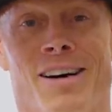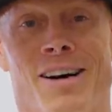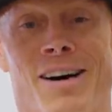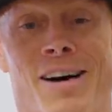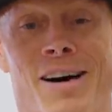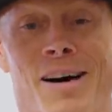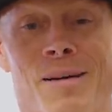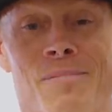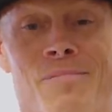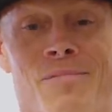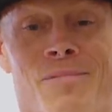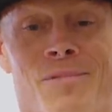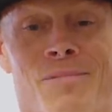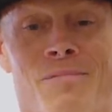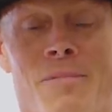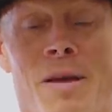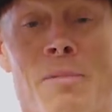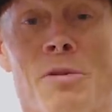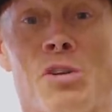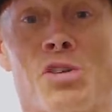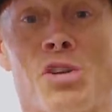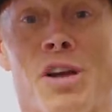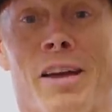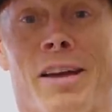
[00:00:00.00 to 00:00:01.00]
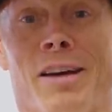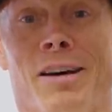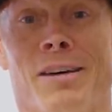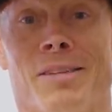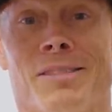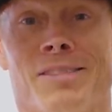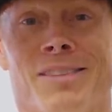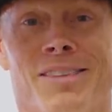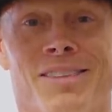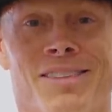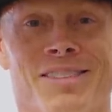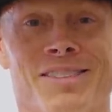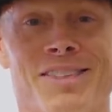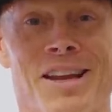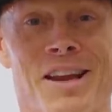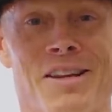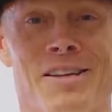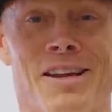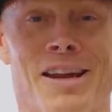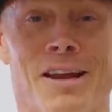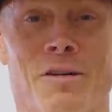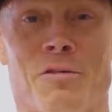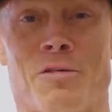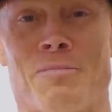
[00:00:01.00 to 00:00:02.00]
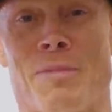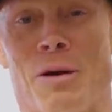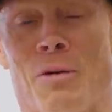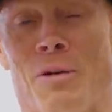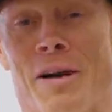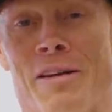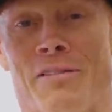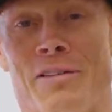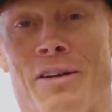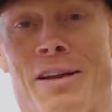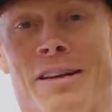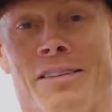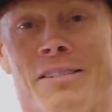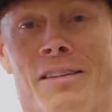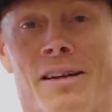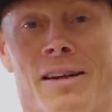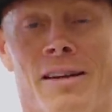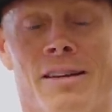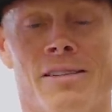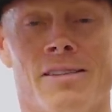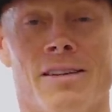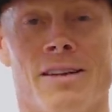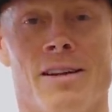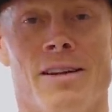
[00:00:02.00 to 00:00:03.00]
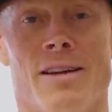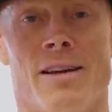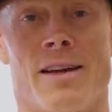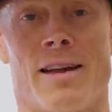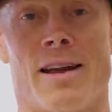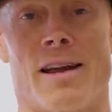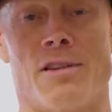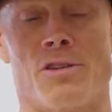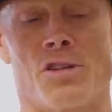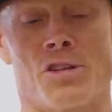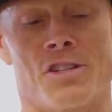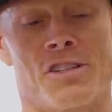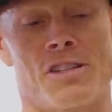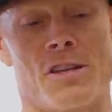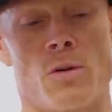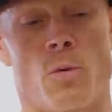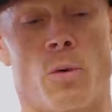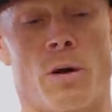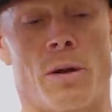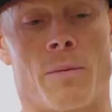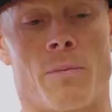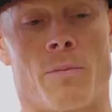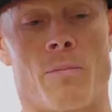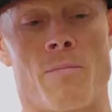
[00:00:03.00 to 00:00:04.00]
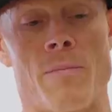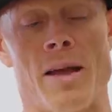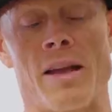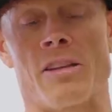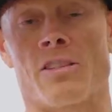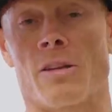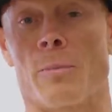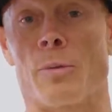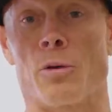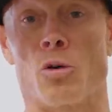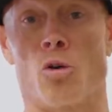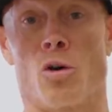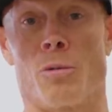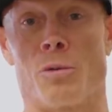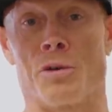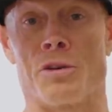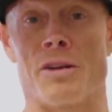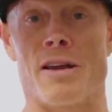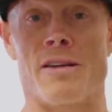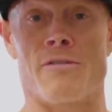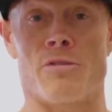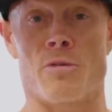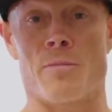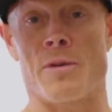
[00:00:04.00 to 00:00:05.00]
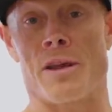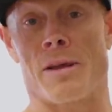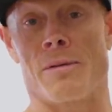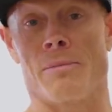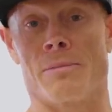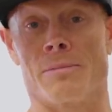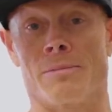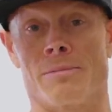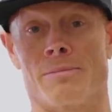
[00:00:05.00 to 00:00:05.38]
Um, maybe check out date night with my wife and I tonight and just see what makes up a normal day for me.